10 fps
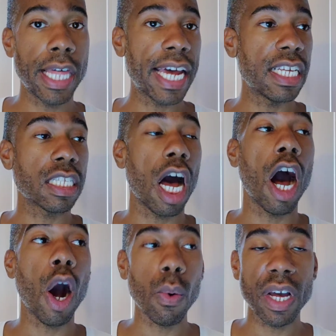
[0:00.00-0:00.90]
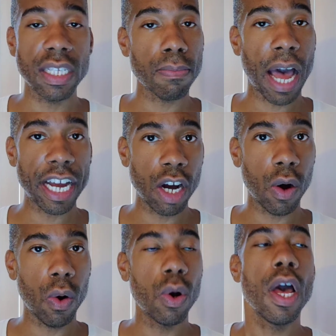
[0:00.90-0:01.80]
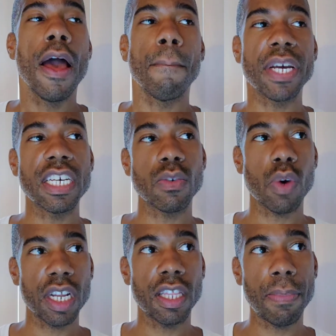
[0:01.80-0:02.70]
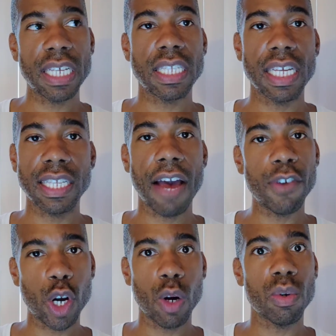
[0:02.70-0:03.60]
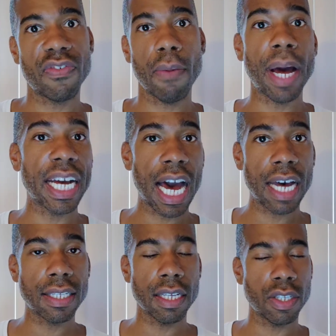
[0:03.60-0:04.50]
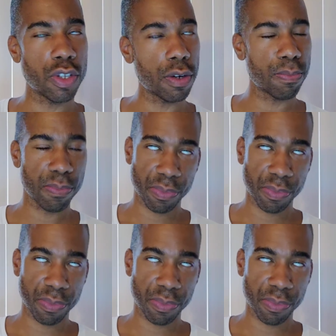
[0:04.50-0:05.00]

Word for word: That is always my goal because one of the best things I ever heard was from my god sister